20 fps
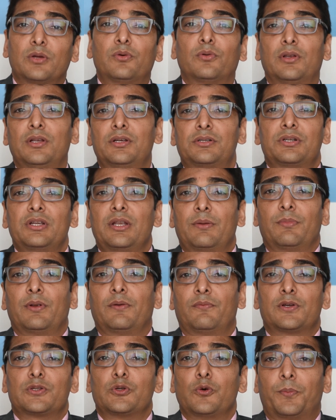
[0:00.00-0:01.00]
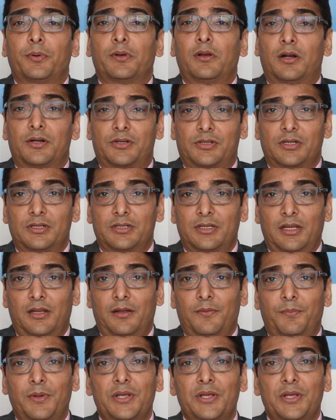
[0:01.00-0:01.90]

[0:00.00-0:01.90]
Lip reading: the only treatment was open heart surgery.